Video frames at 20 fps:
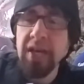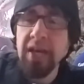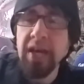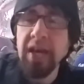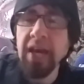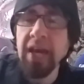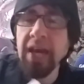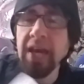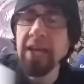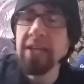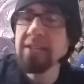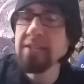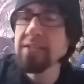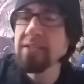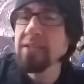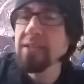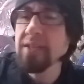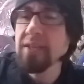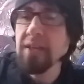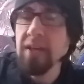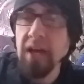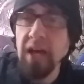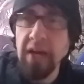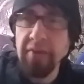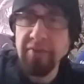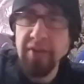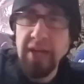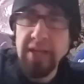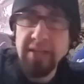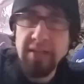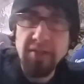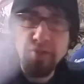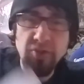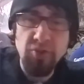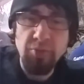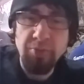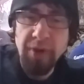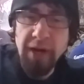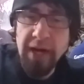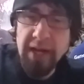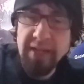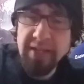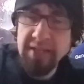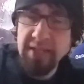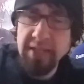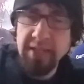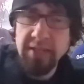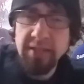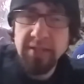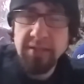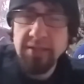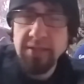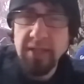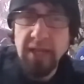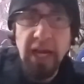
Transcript: and I've got the little box here.